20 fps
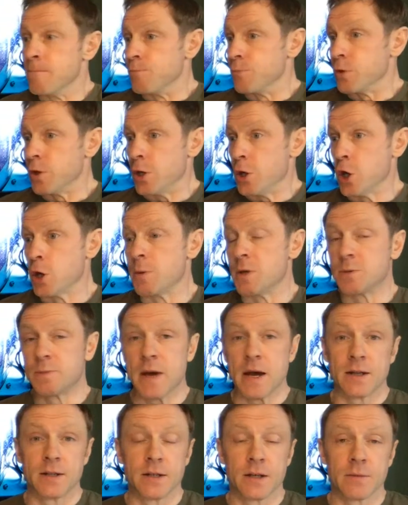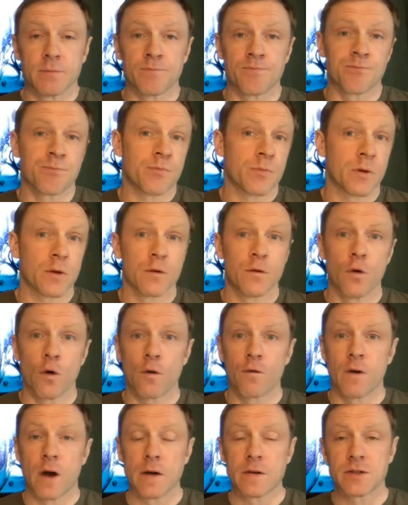you could be spending 4,
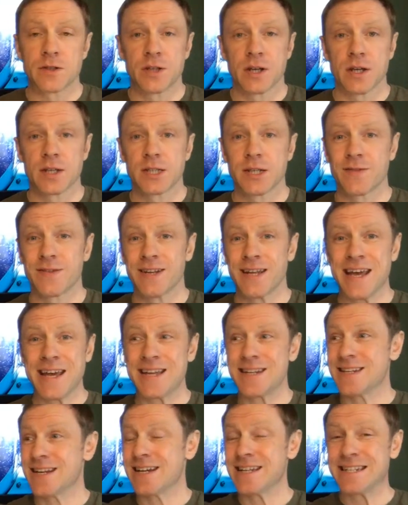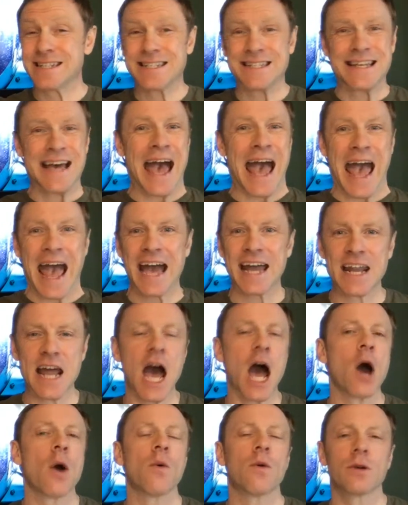5, 6, 7, 8, 9, 10
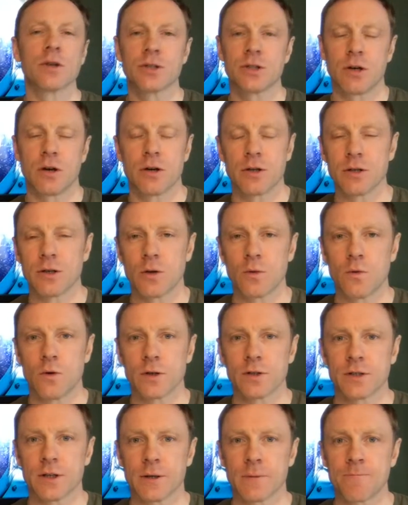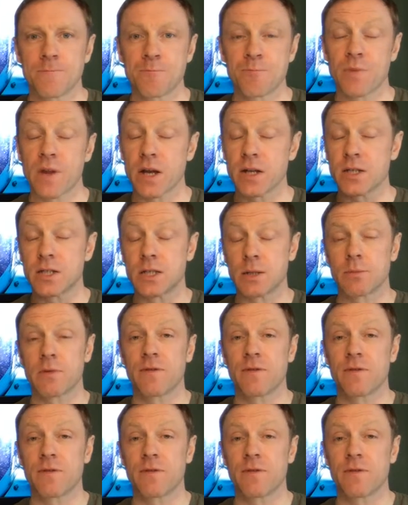hours underwater. And some of